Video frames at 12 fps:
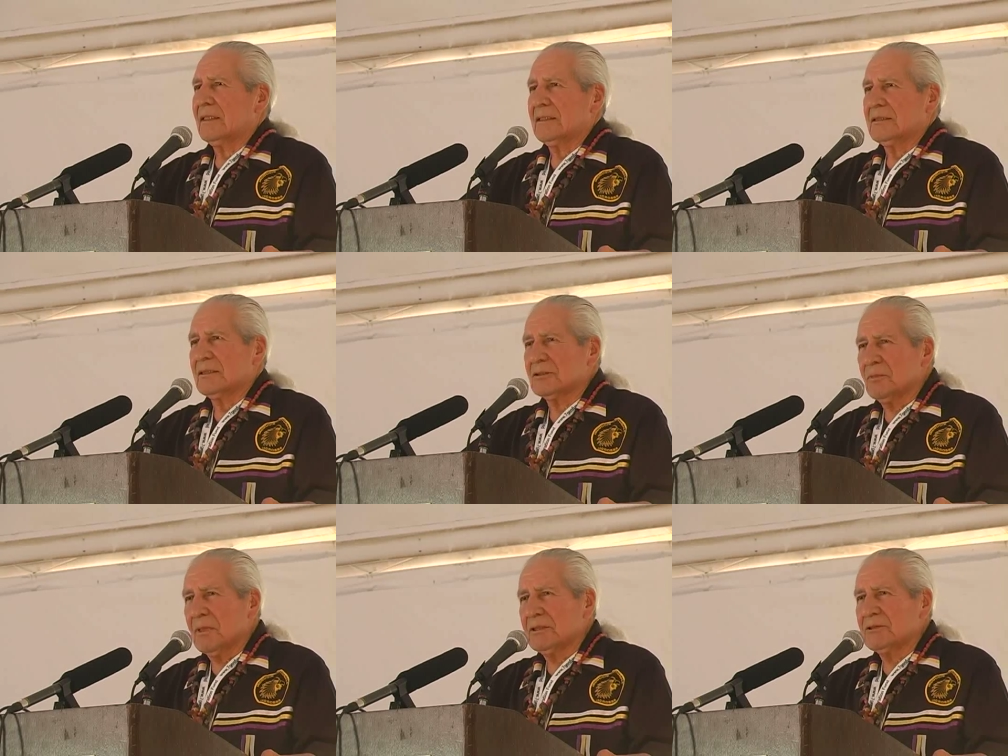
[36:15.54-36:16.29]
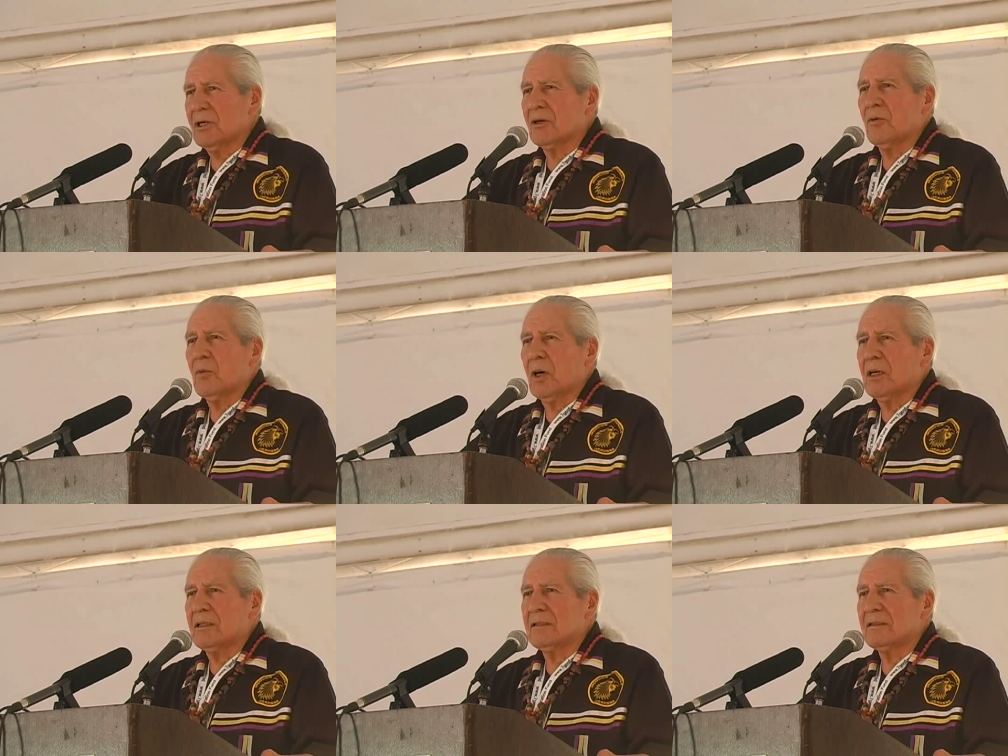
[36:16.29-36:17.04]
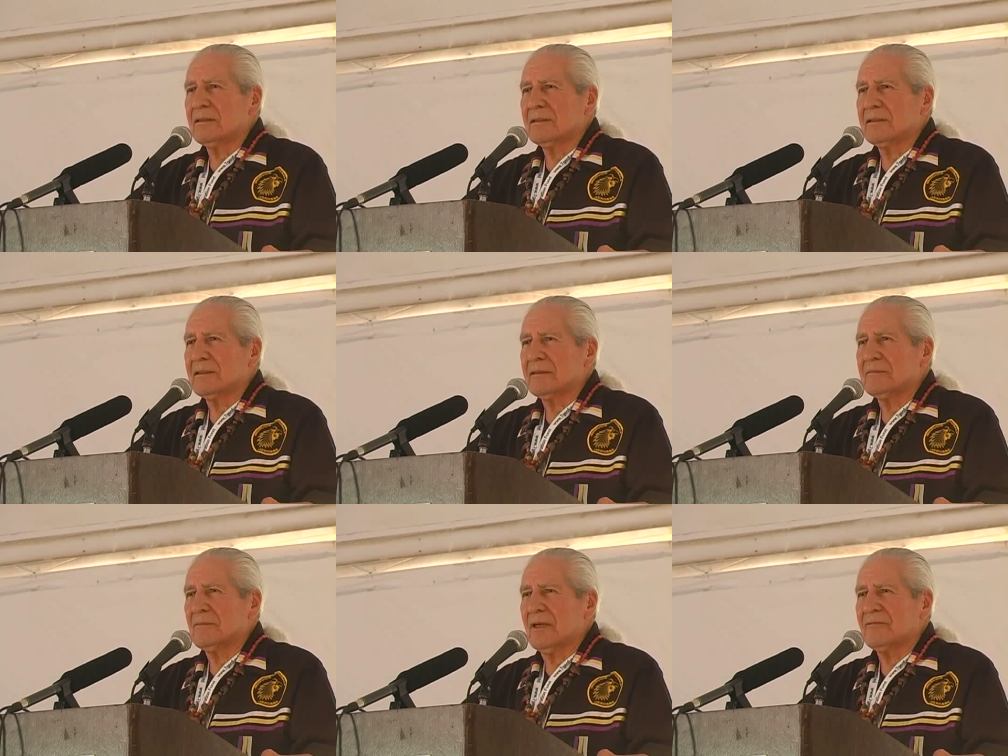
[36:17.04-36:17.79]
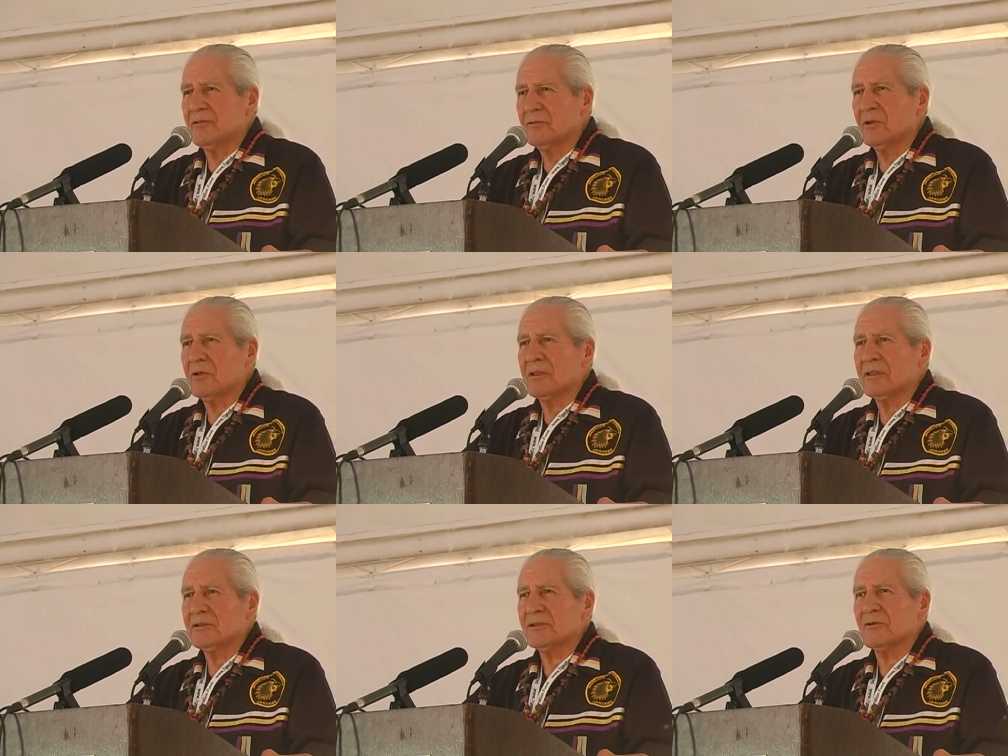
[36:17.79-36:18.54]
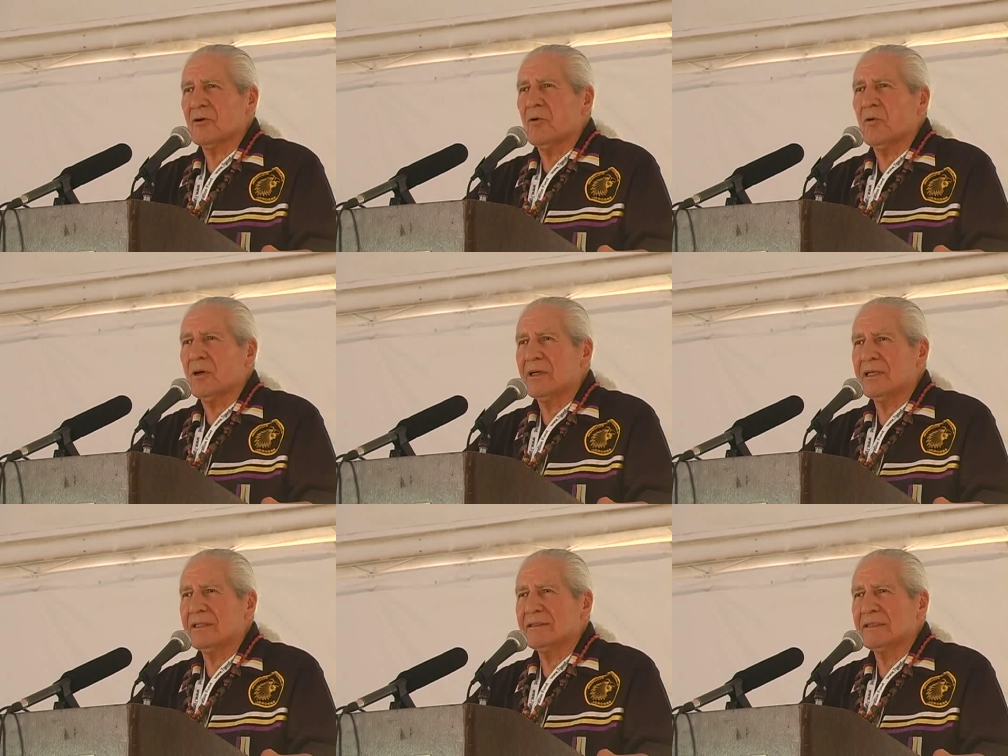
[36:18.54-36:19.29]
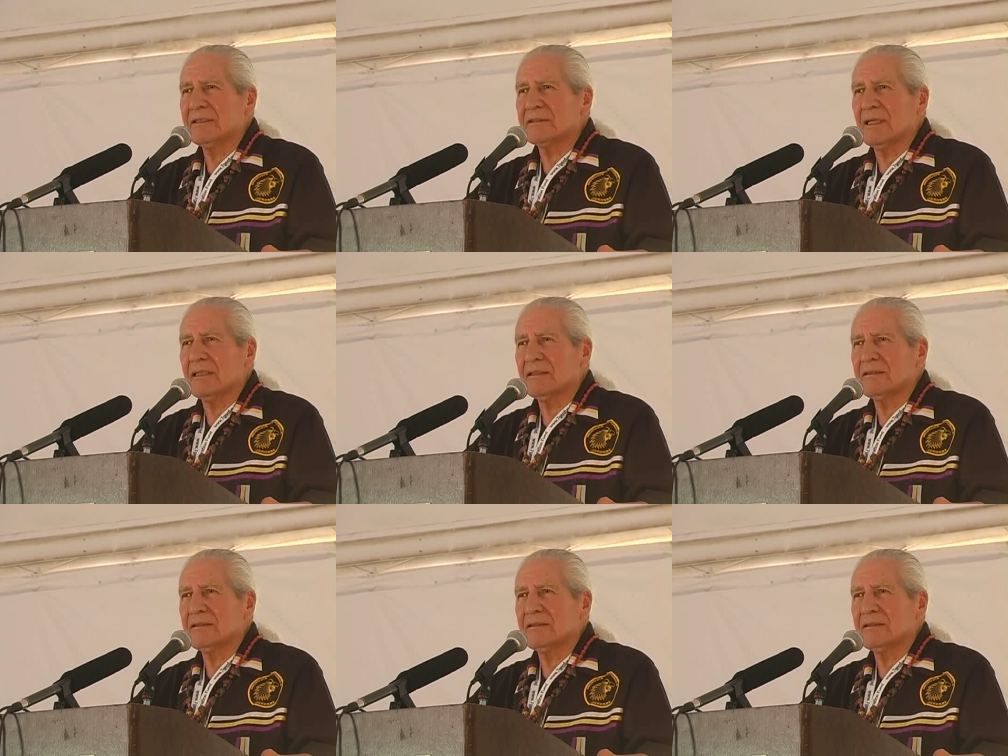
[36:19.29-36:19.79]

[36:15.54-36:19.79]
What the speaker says: Just my jug of water, and my few kernels of corn, he said.